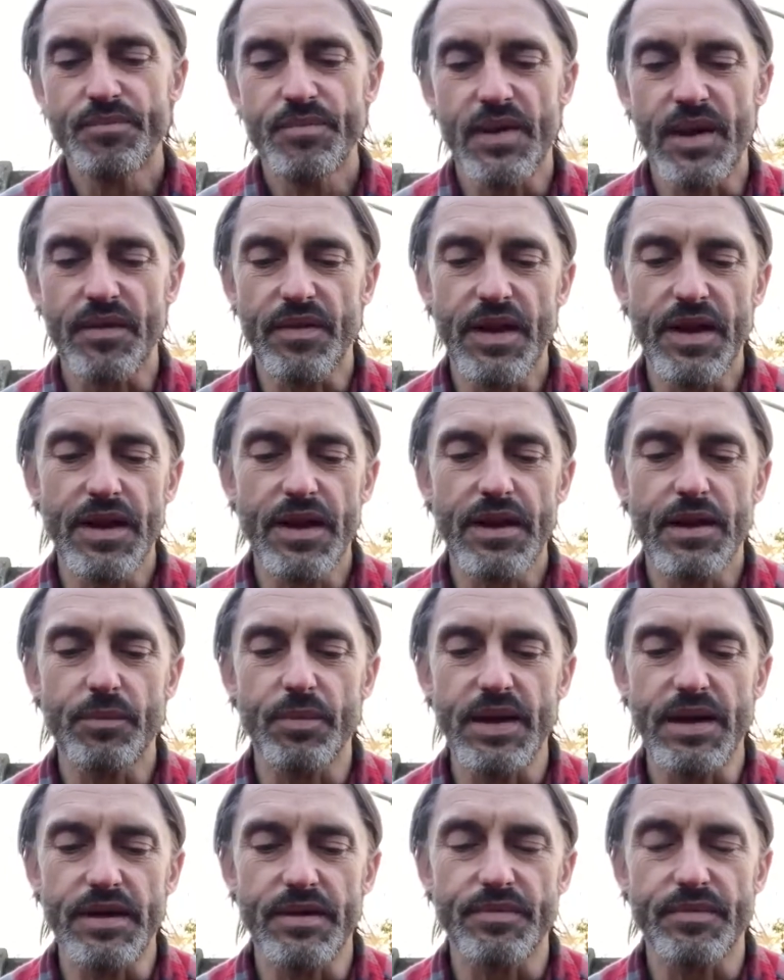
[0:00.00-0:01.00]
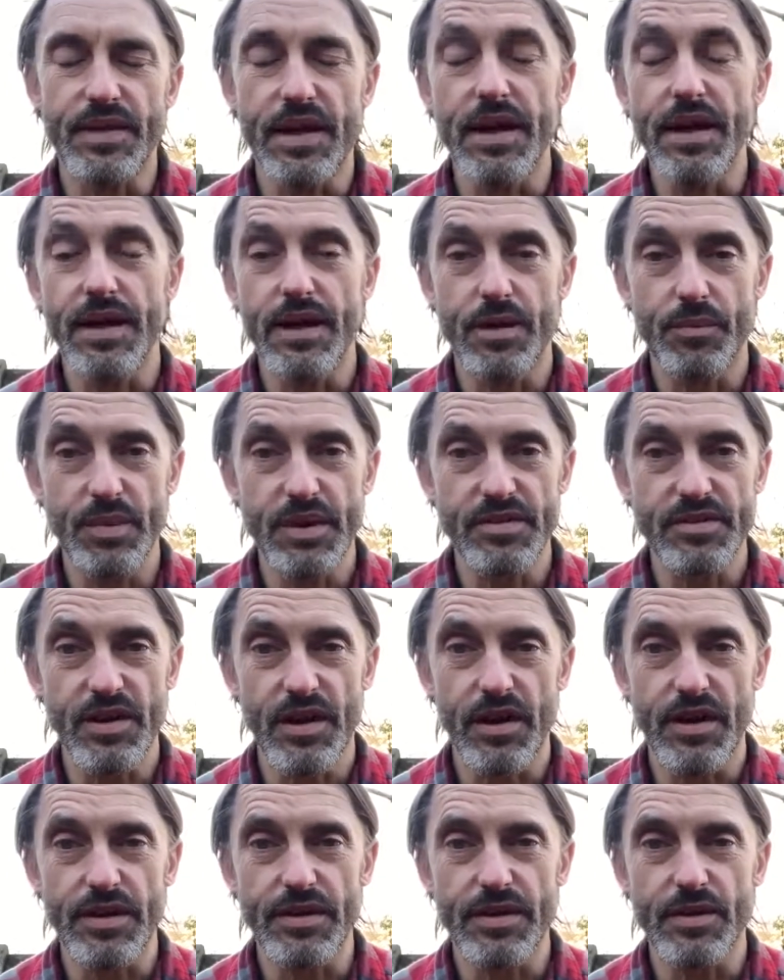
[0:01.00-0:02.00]
now they're going to be they're going to be
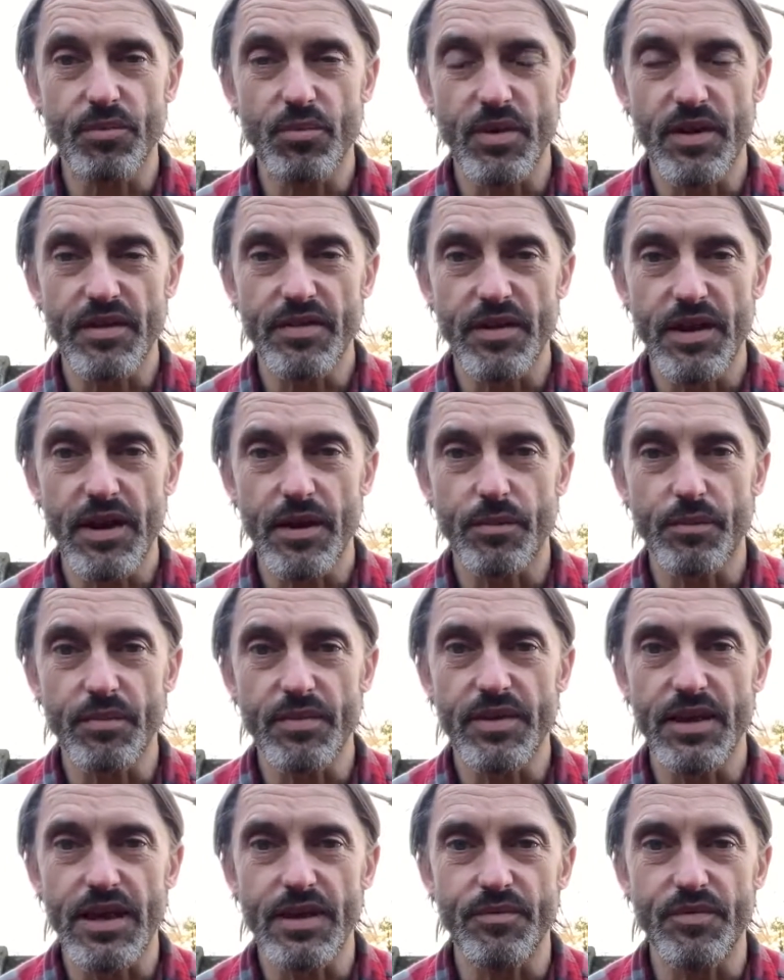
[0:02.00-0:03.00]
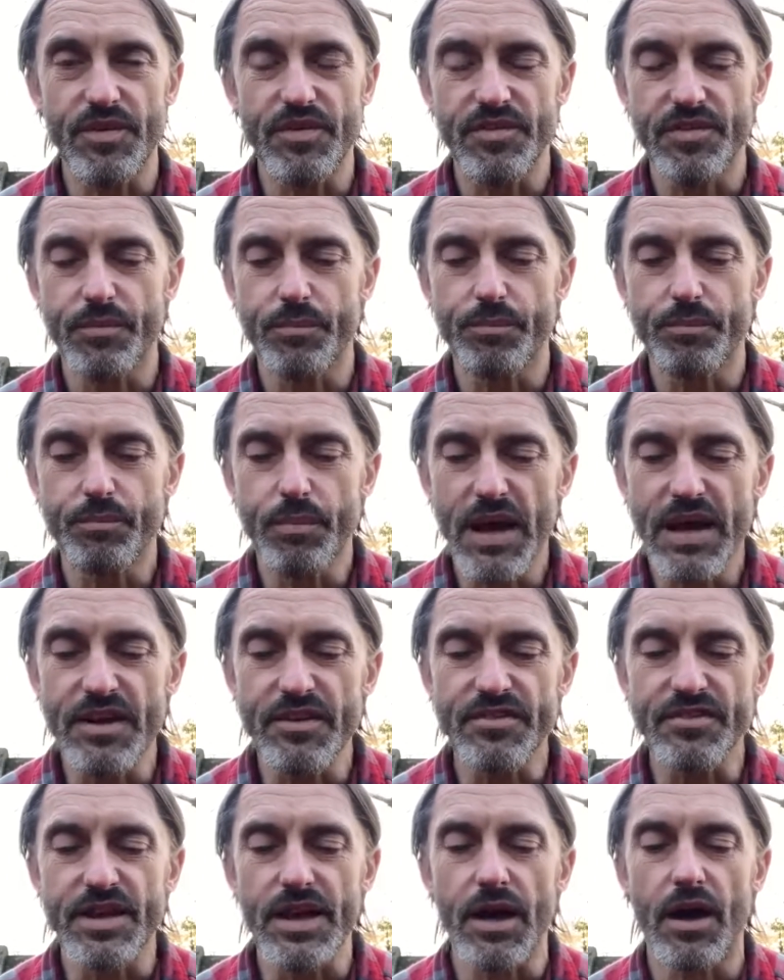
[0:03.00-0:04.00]
tied in with um, David's
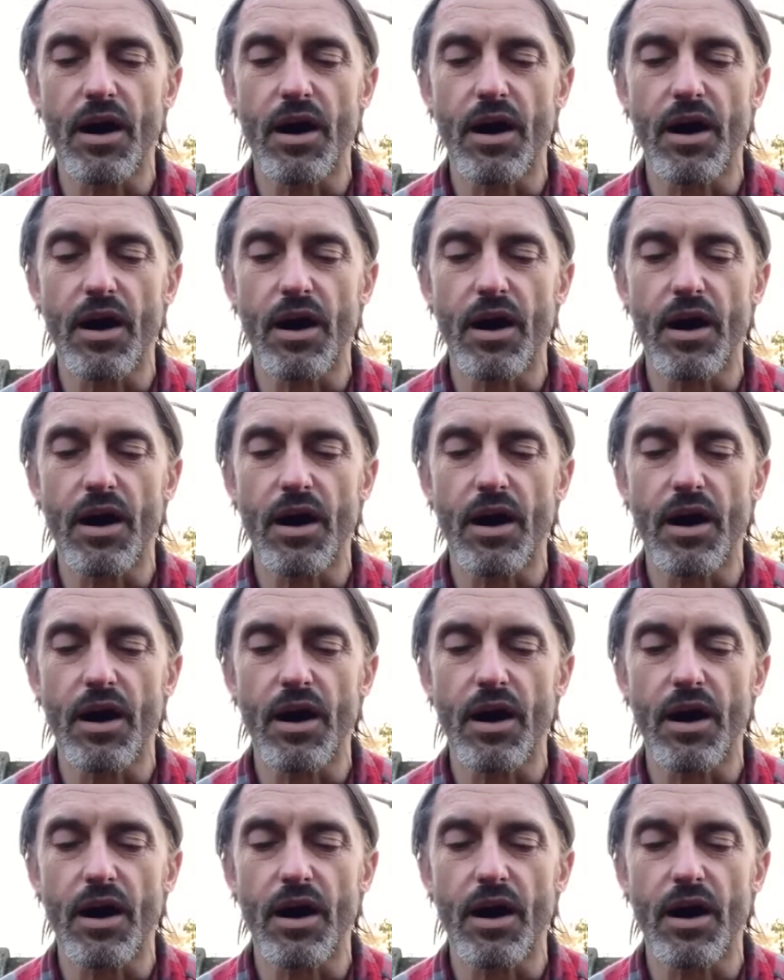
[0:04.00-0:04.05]
amazing